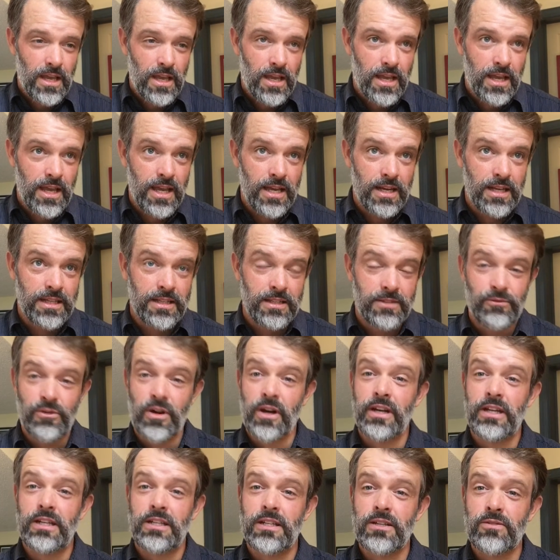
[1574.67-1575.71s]
and in
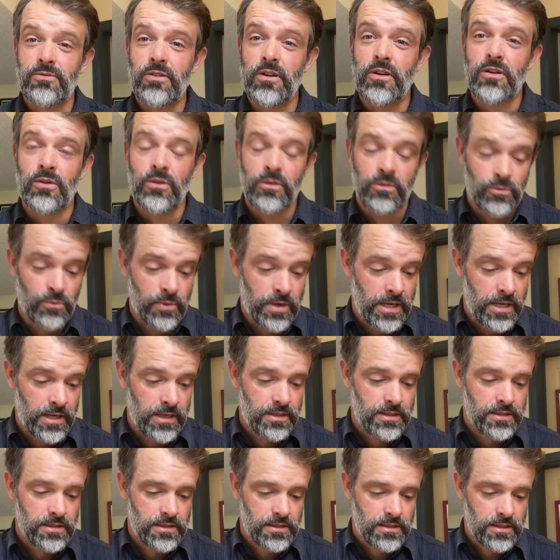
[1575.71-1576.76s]
very difficult
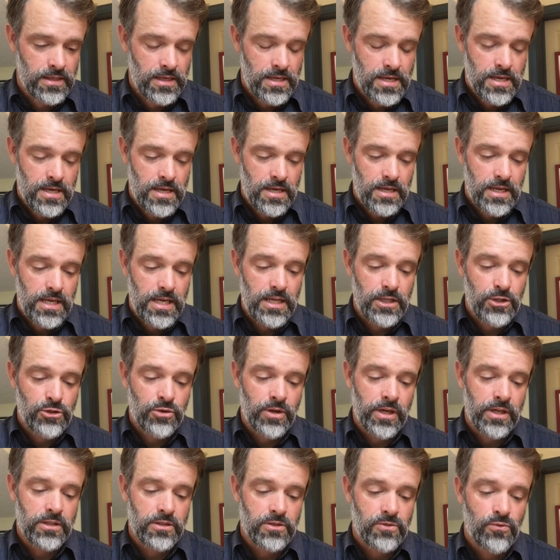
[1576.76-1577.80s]
ways, he
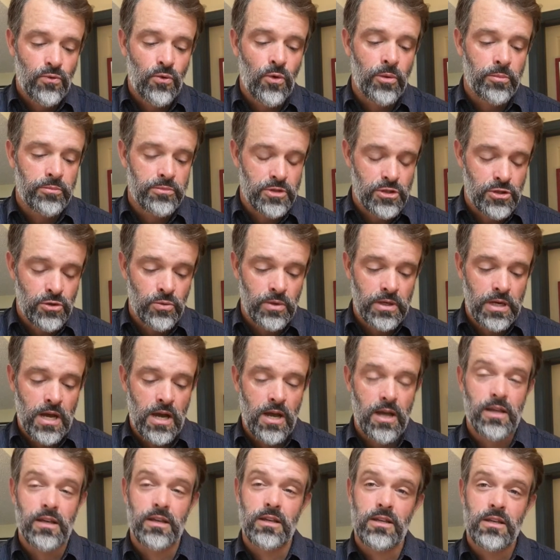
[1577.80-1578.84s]
transforms you and I
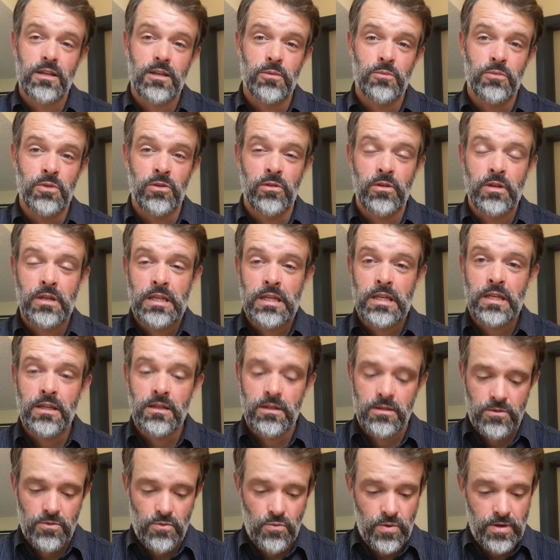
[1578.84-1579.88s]
in community
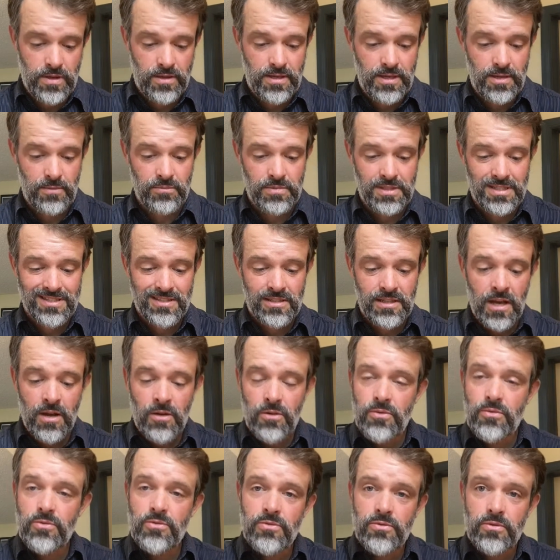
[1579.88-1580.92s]
with
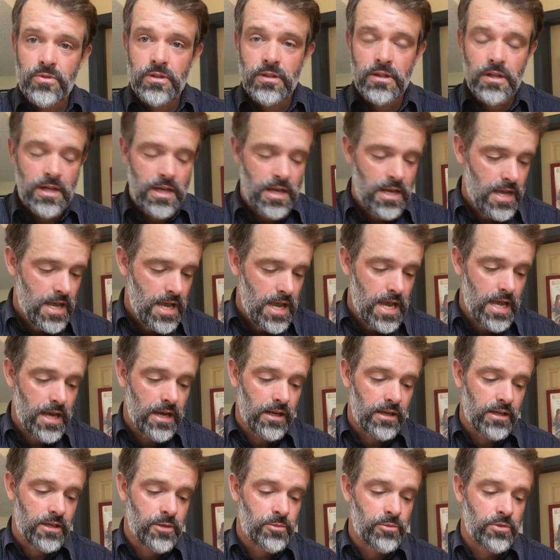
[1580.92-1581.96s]
himself and
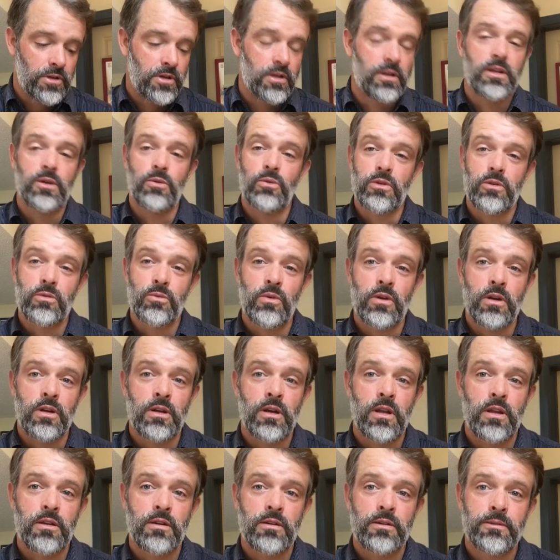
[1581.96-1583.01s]
in community with one
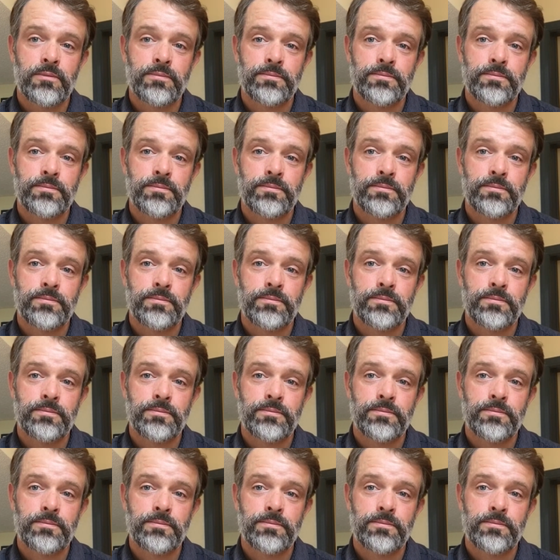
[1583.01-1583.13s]
another.